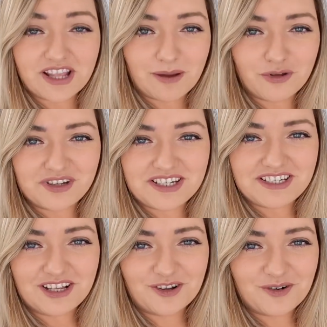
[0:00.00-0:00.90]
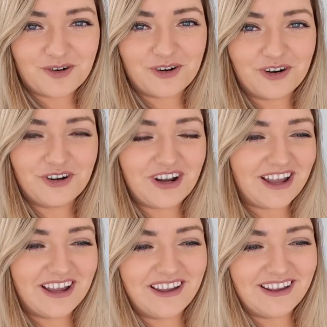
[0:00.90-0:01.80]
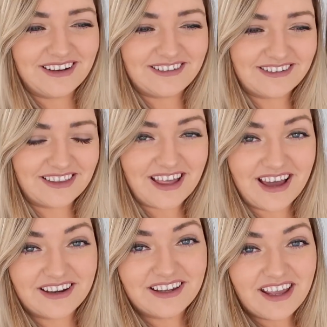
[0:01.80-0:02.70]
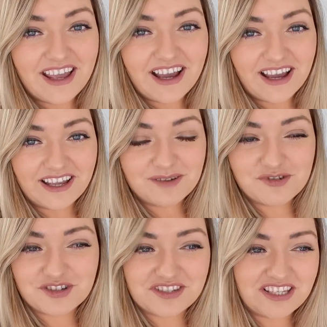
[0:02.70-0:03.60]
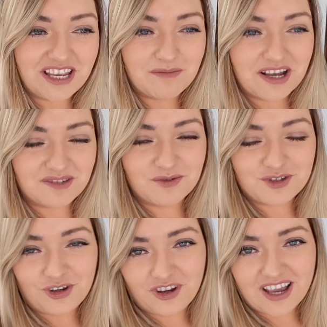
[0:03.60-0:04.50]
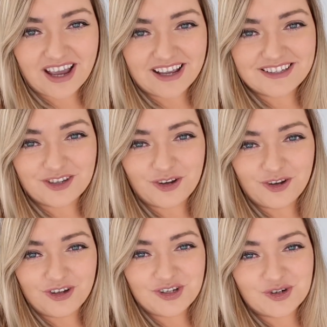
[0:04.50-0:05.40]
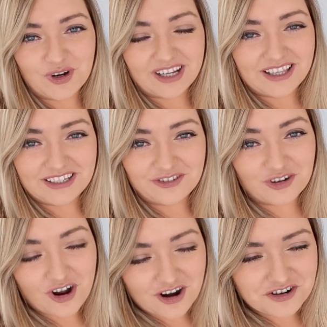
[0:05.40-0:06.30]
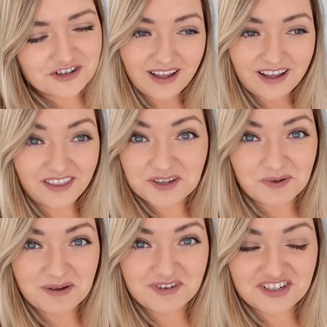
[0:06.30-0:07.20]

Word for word: I'm not a detailer or uh, anything like that. I am just the same as most of you guys who enjoy cleaning their cars, and that's pretty much